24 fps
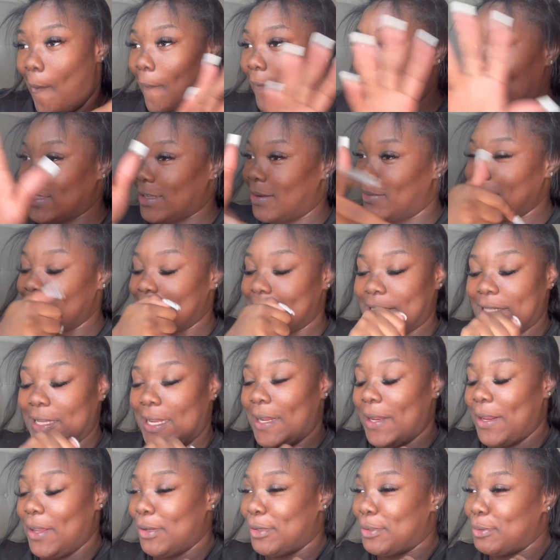Because I'm just
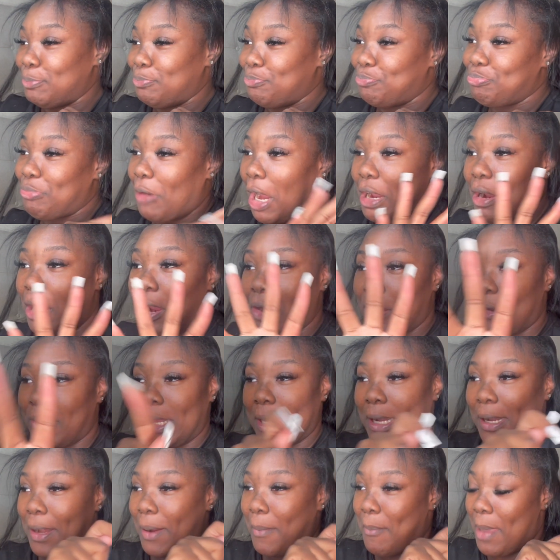sitting here
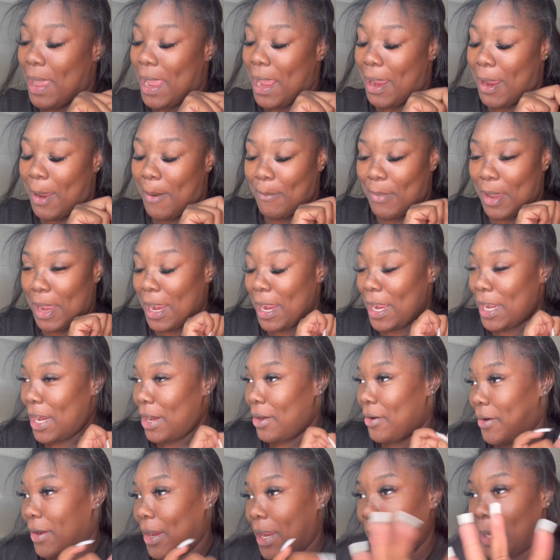grinning and bearing and
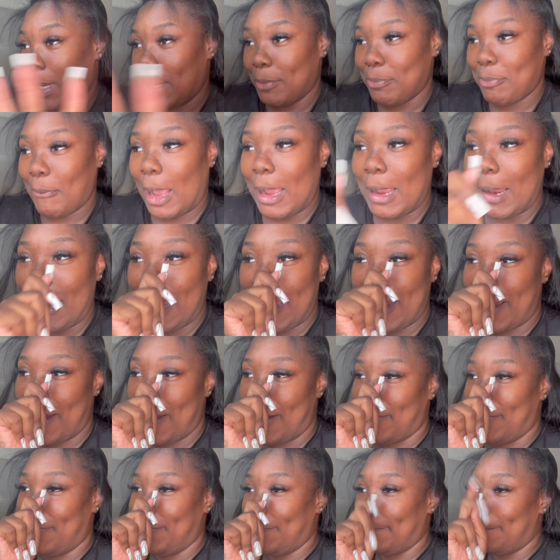grinning. You know.